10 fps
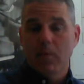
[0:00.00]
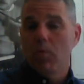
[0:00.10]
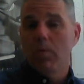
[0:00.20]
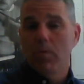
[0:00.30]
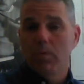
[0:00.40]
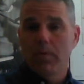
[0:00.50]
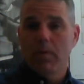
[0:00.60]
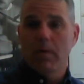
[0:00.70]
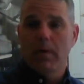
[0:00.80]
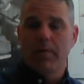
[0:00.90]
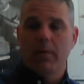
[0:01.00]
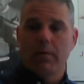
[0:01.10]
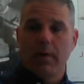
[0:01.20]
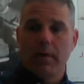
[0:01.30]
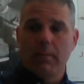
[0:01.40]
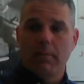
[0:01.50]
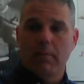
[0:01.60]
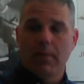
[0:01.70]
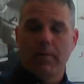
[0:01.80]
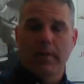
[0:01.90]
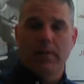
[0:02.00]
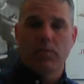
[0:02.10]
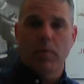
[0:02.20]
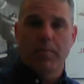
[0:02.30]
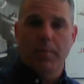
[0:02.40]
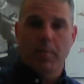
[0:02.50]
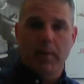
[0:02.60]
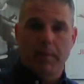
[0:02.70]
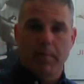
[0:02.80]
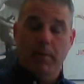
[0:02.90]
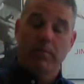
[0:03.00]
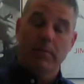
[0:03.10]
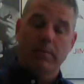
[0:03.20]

Hulu, or other devices where people might be,